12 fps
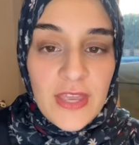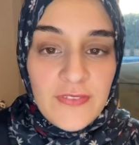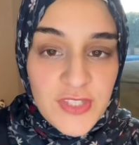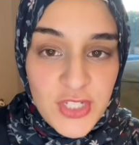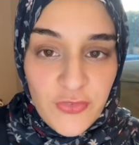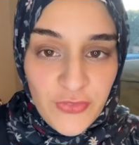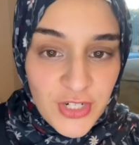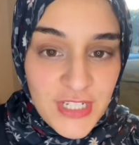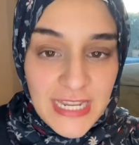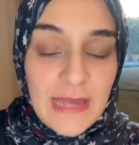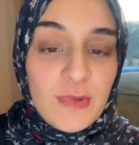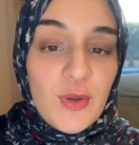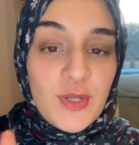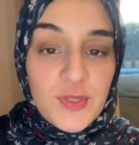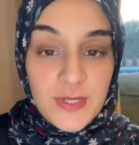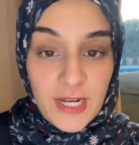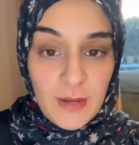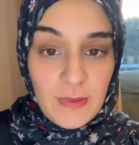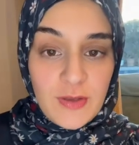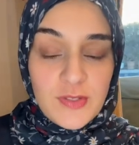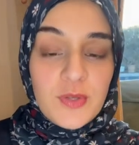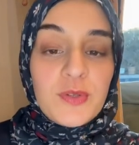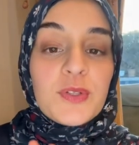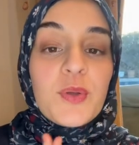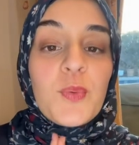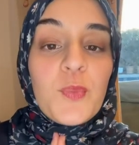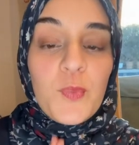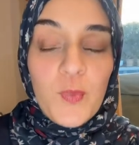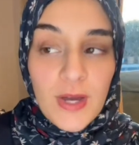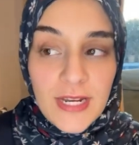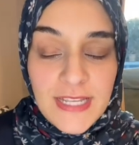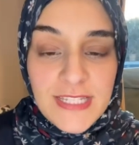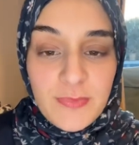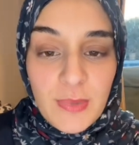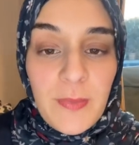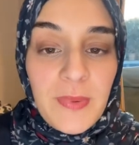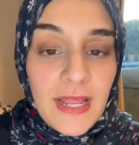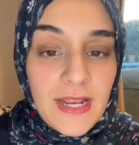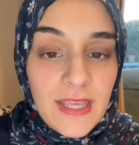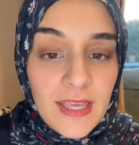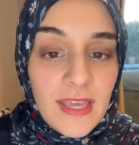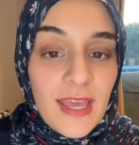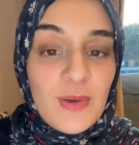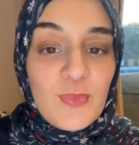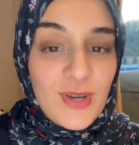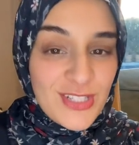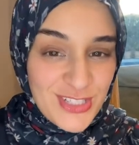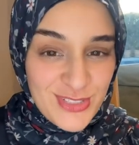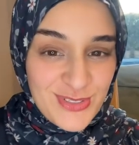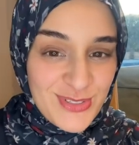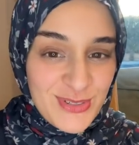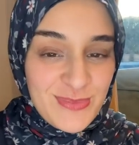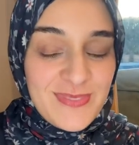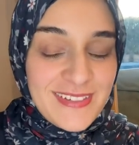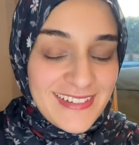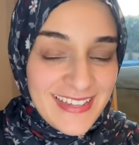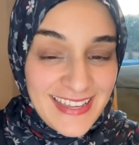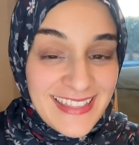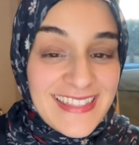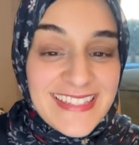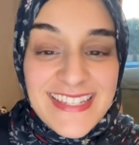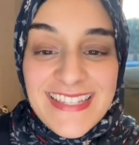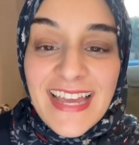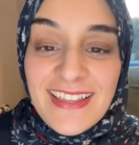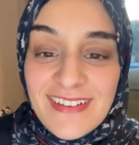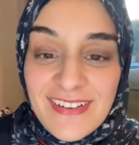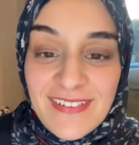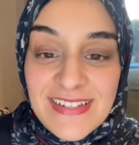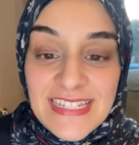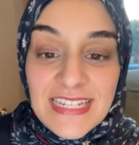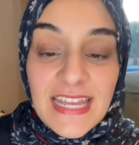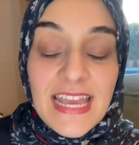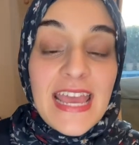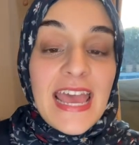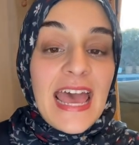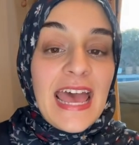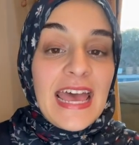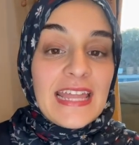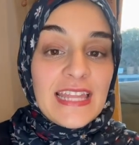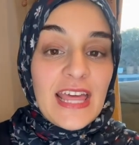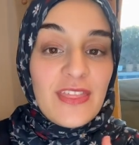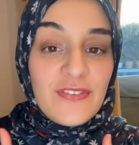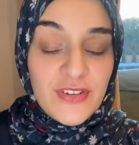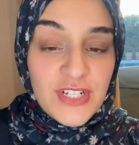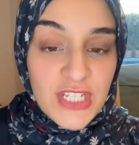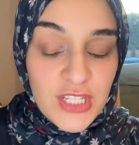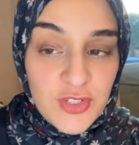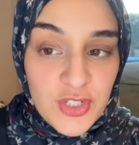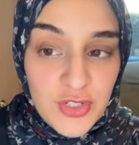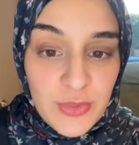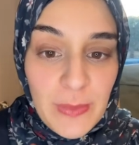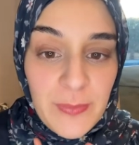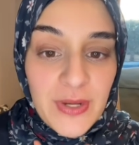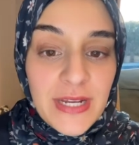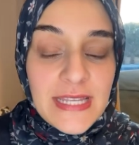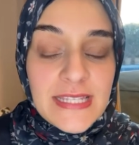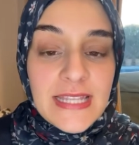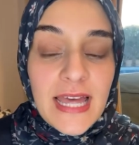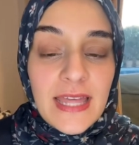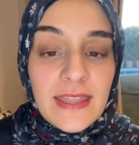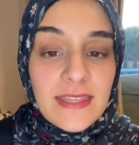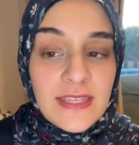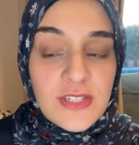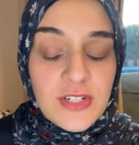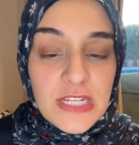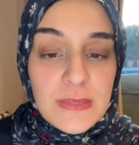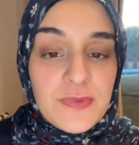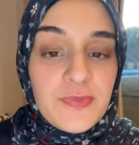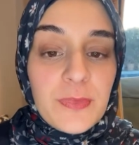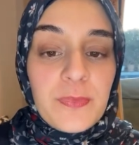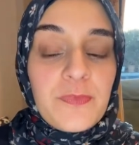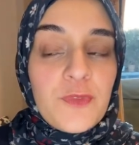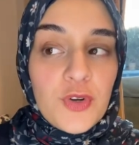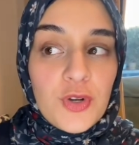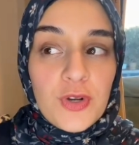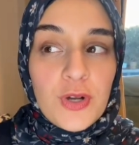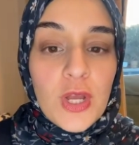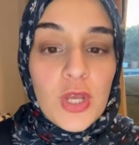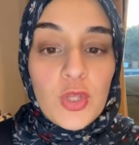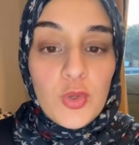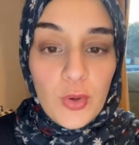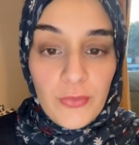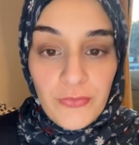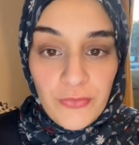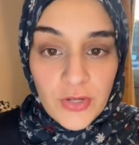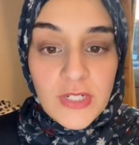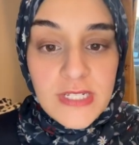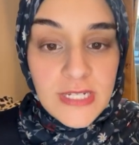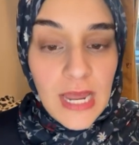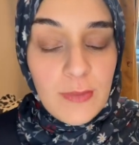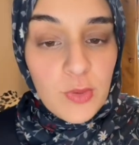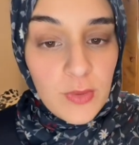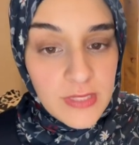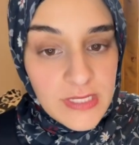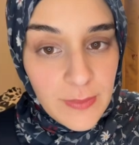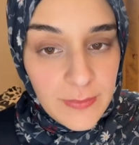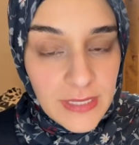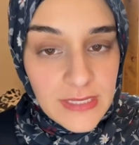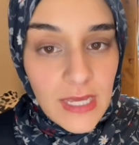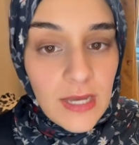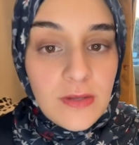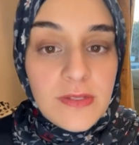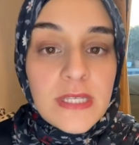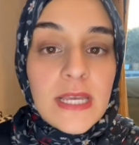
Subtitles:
it's your first time going to an Arab household, what is the proper etiquette and what should you do? Okay, this is highly requested. And the first thing you should remember is that these are tips for your first time going to somebody's house.